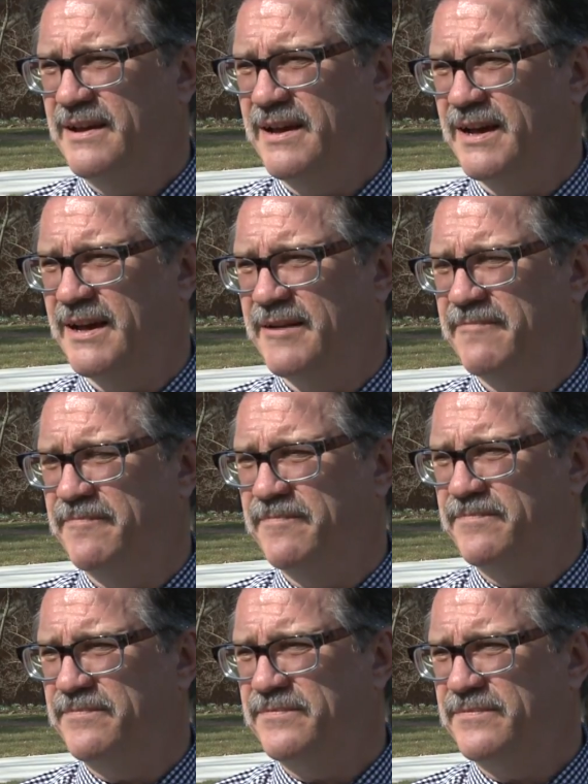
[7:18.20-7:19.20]
um,
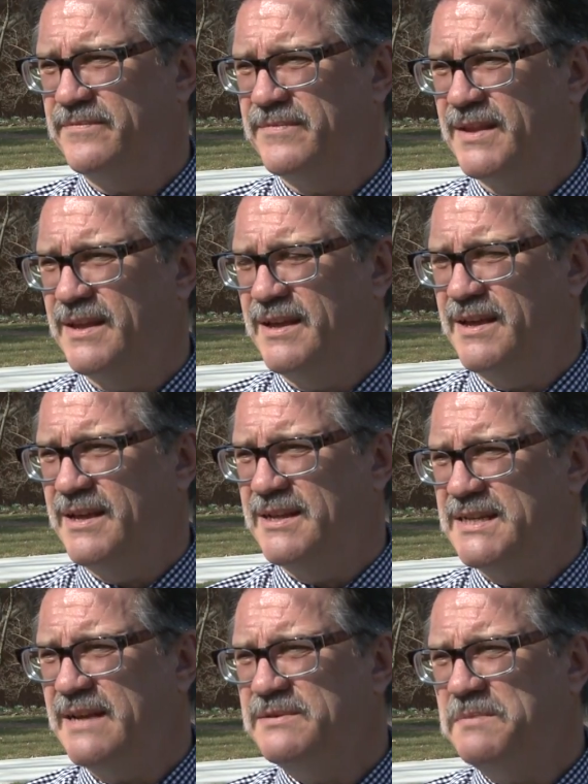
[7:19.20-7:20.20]

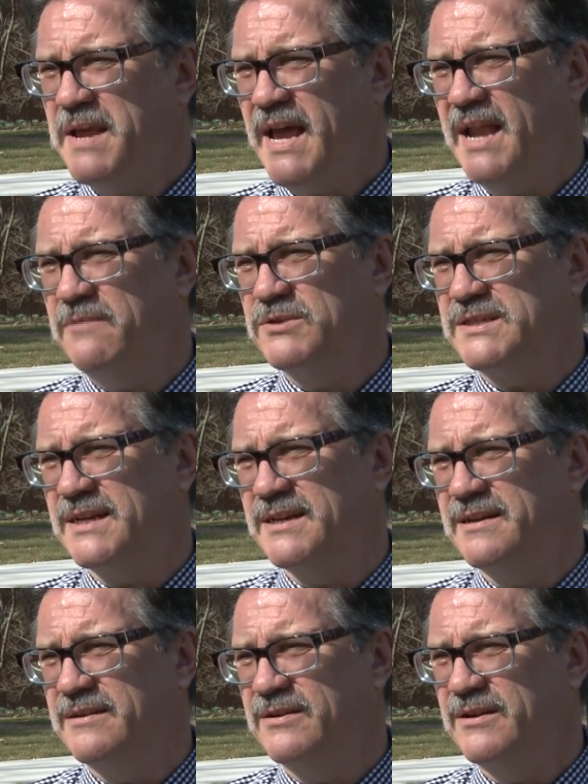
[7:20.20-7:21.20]
James Buchanan was
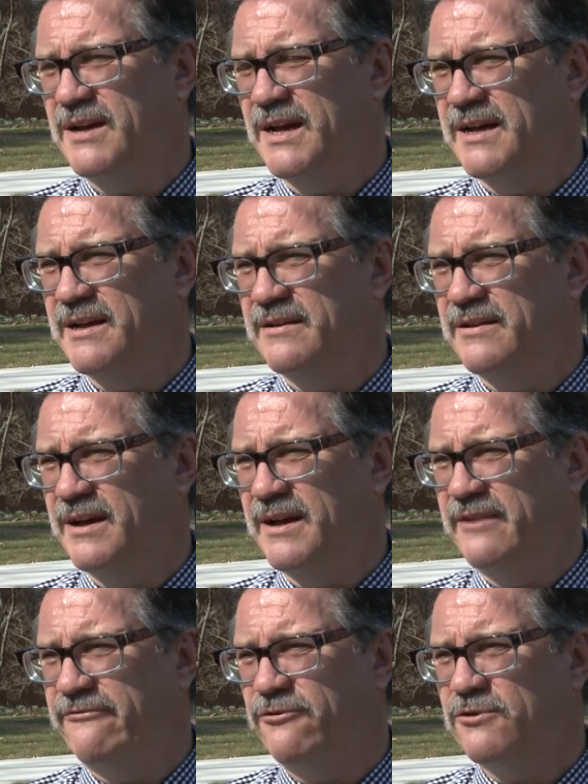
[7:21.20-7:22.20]
a,
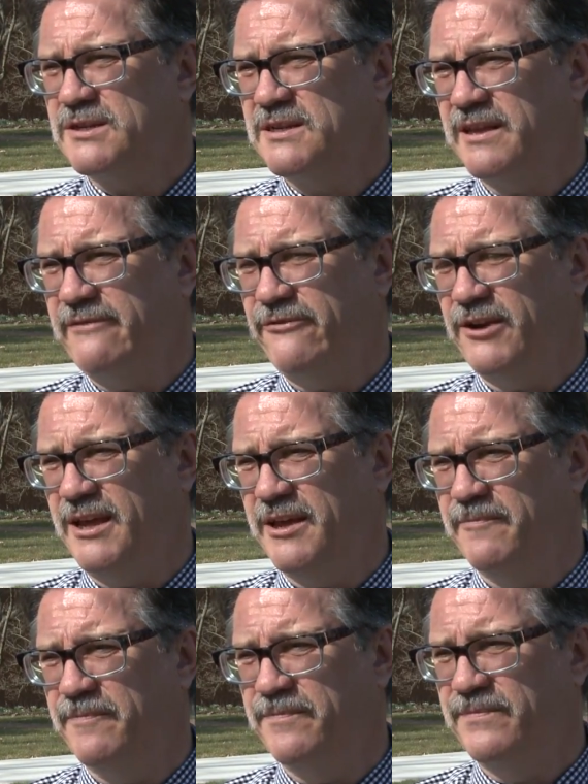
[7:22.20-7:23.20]
unfortunately for
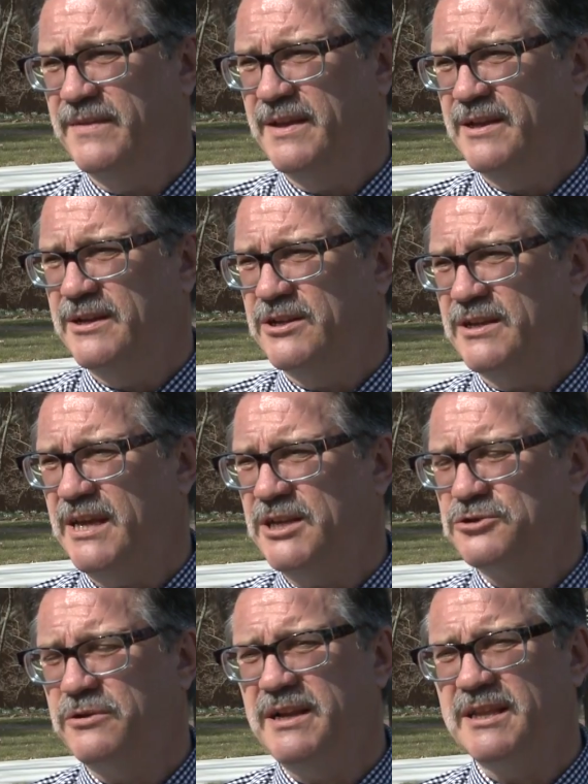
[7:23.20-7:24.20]
him, he
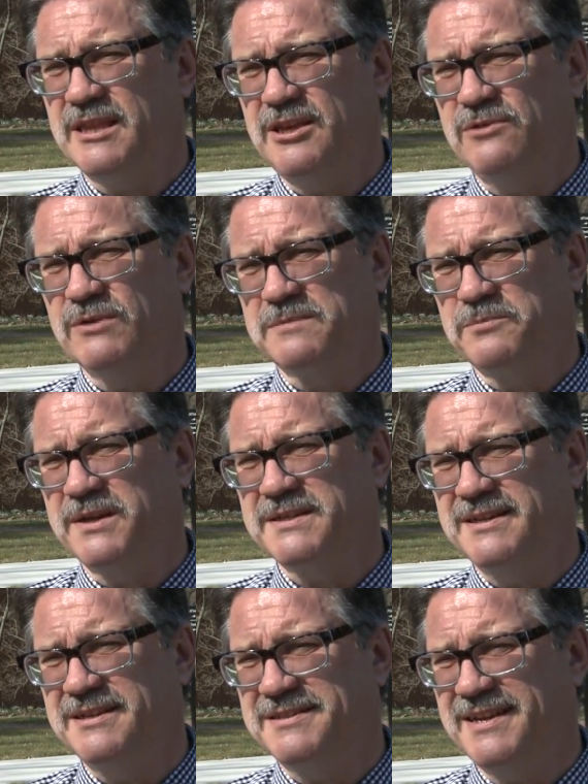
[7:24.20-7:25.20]
treated the US
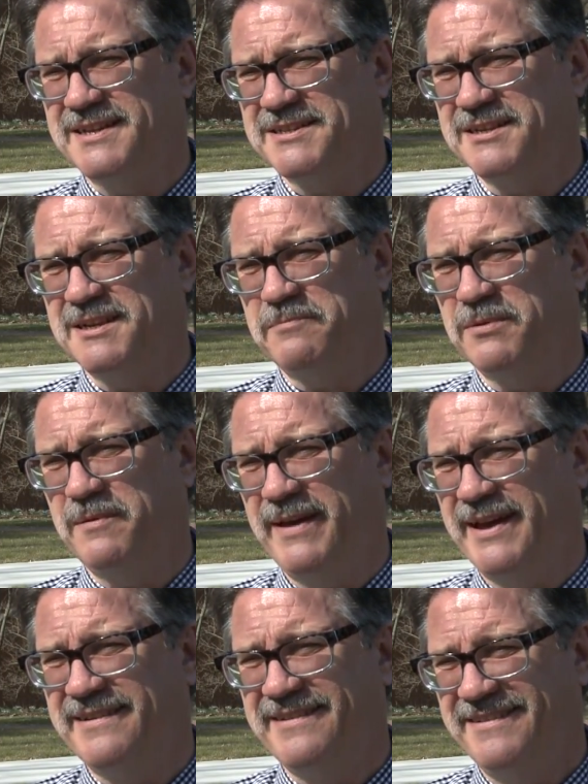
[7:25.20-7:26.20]
presidency as a
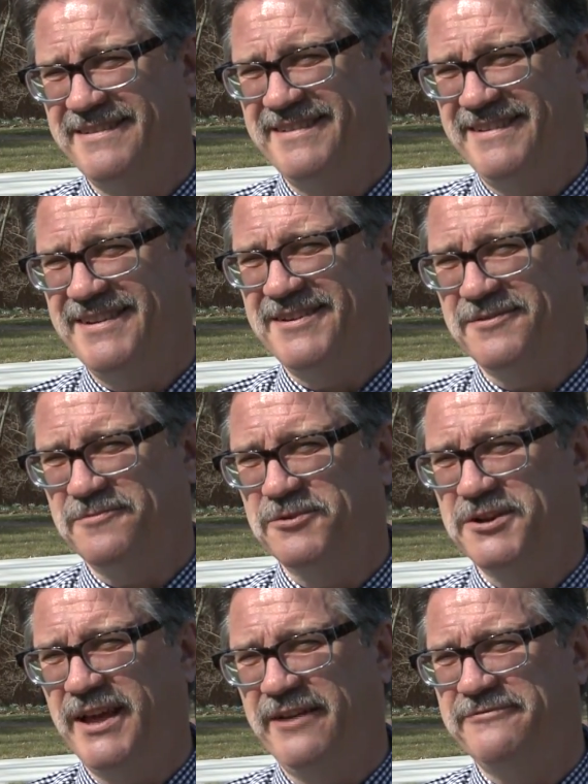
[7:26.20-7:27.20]
diplomat,
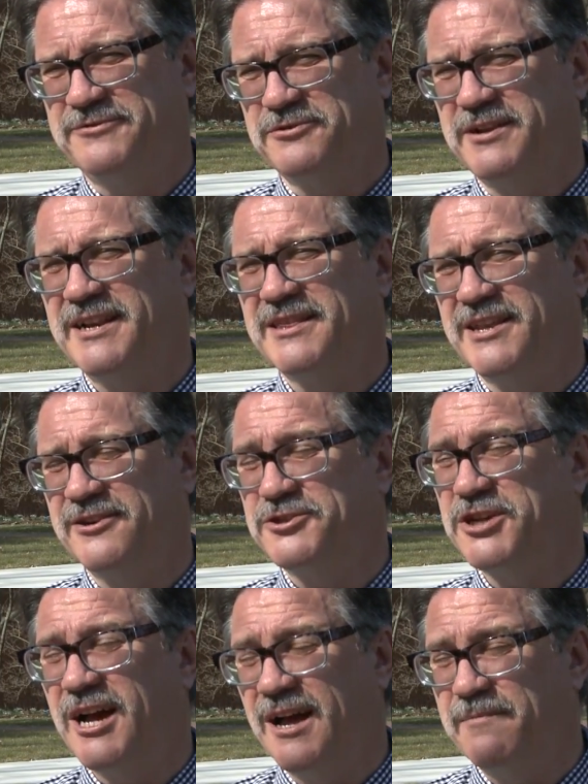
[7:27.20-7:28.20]
would have treated their
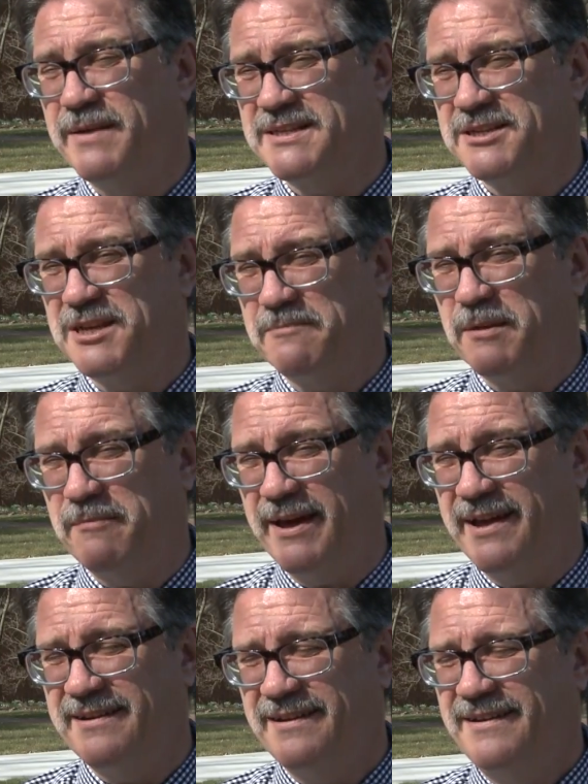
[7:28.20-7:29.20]
job as a
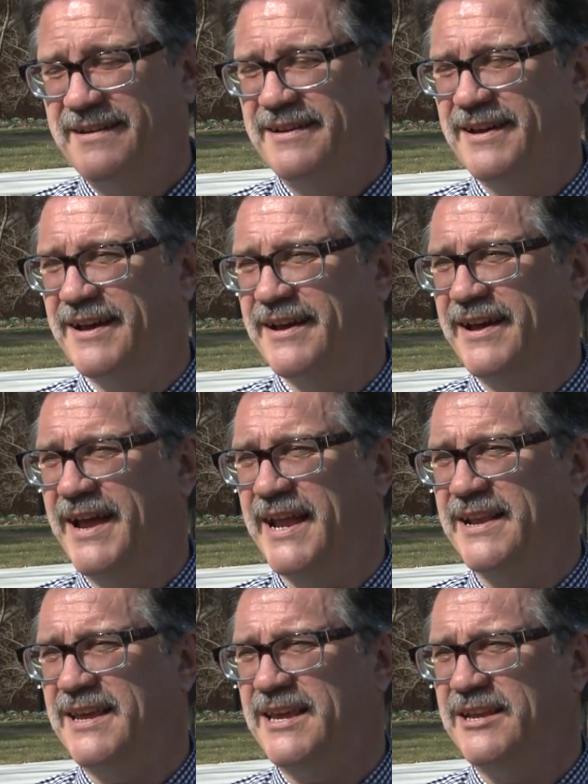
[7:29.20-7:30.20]
diplomat. Uh,
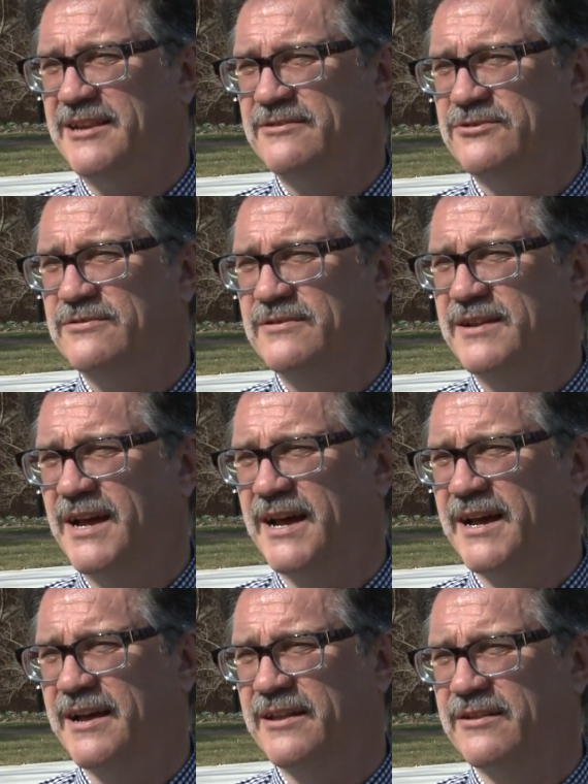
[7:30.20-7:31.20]
and he
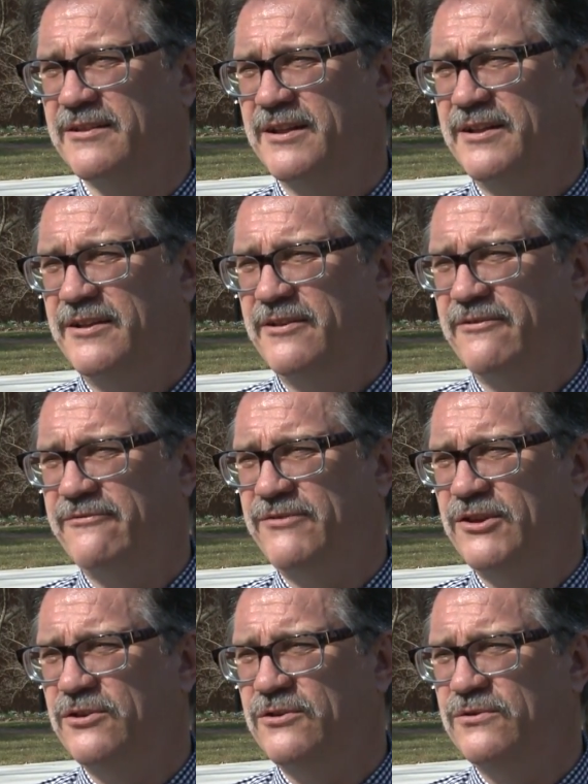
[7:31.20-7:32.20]
uh,
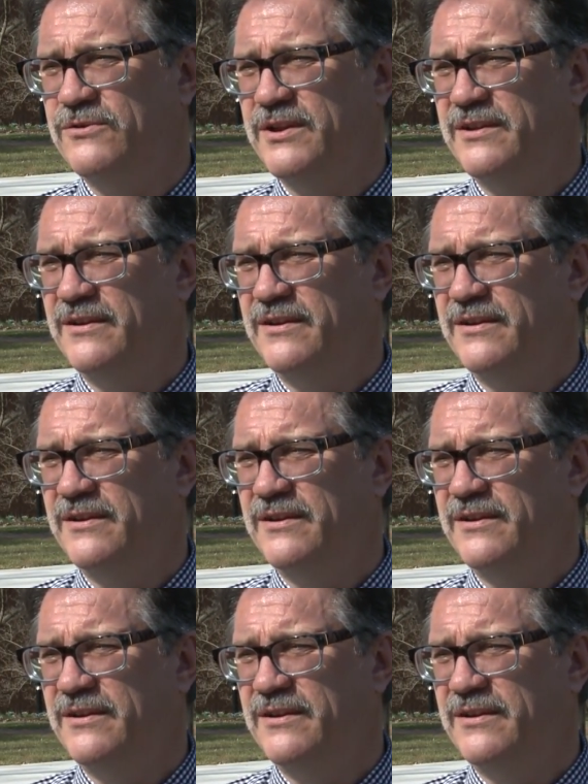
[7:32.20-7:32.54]
viewed